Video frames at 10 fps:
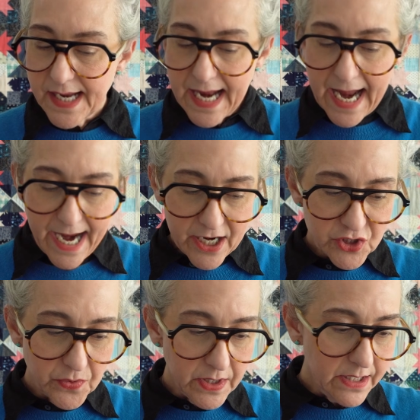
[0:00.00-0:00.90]
I
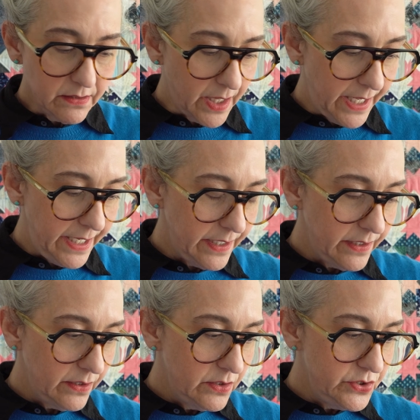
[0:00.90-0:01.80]
actually
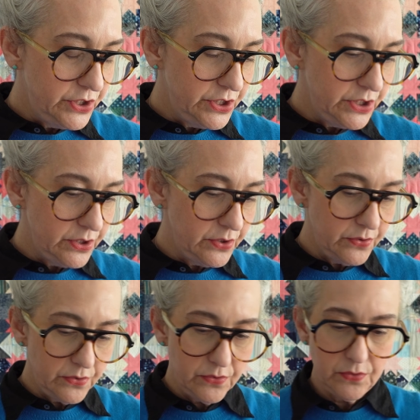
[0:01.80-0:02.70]
like
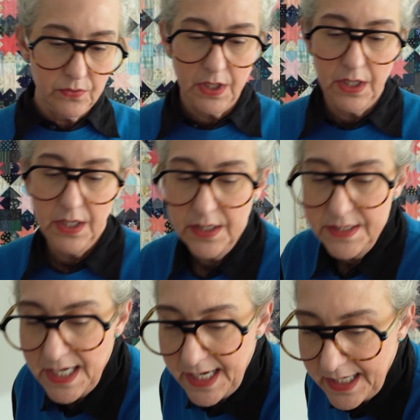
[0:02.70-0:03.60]
to
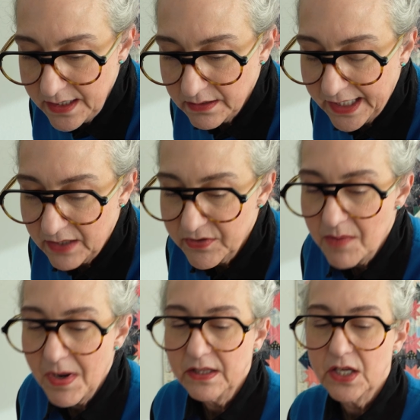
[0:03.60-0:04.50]
take, like I've
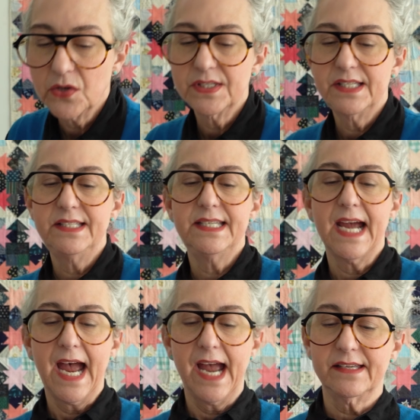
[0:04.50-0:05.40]
got my little
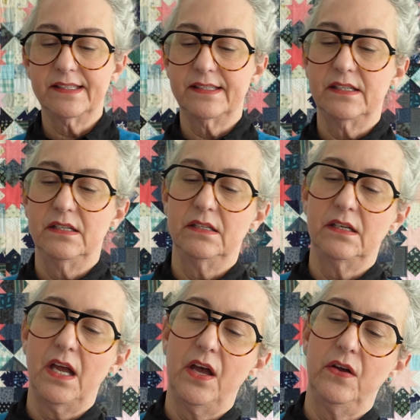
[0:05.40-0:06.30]
stacks
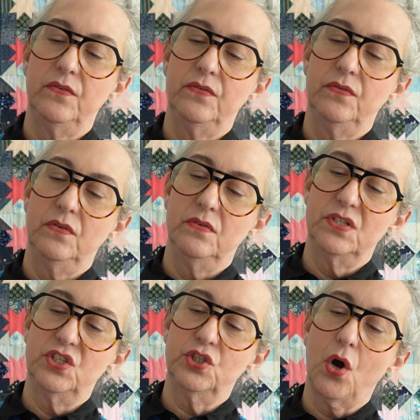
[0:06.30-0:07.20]
of
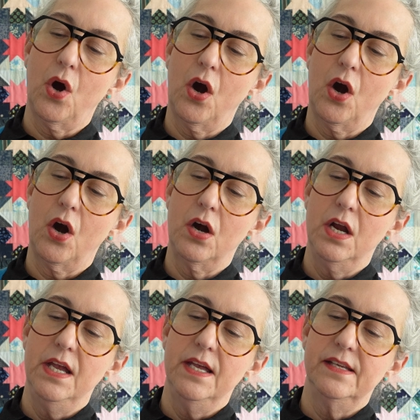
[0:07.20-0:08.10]
star
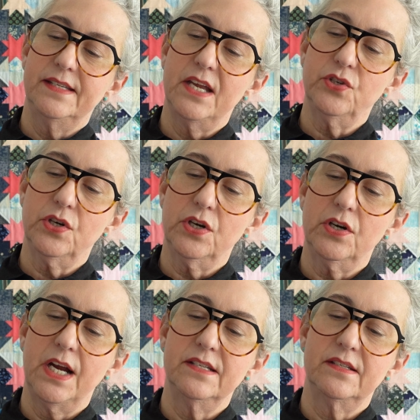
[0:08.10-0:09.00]

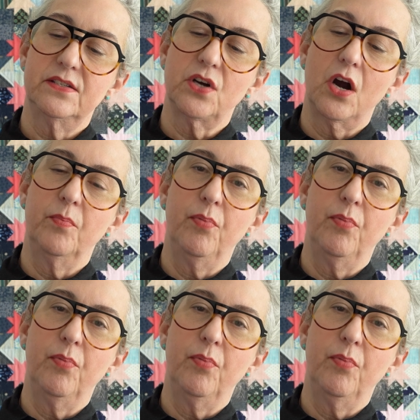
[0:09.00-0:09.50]
center and star